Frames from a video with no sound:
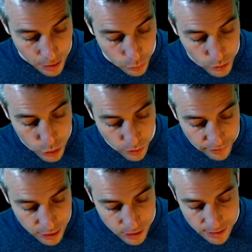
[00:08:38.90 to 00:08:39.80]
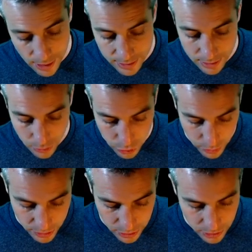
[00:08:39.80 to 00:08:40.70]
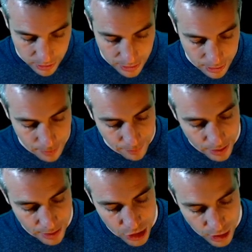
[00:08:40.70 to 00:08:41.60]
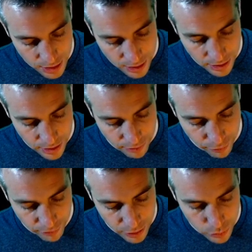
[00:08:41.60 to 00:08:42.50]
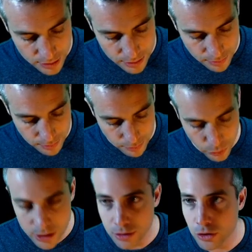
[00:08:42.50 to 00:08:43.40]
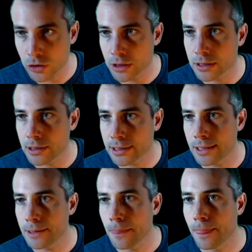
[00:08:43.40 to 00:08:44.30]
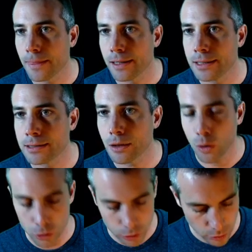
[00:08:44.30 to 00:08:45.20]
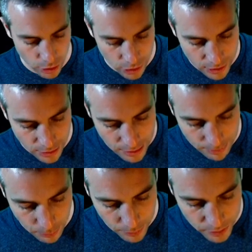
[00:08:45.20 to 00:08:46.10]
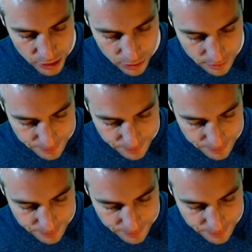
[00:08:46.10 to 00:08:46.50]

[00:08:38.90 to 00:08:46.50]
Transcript: Retrieving the size is also in constant time, and checking if a value is present or not in the set is also a constant time operation.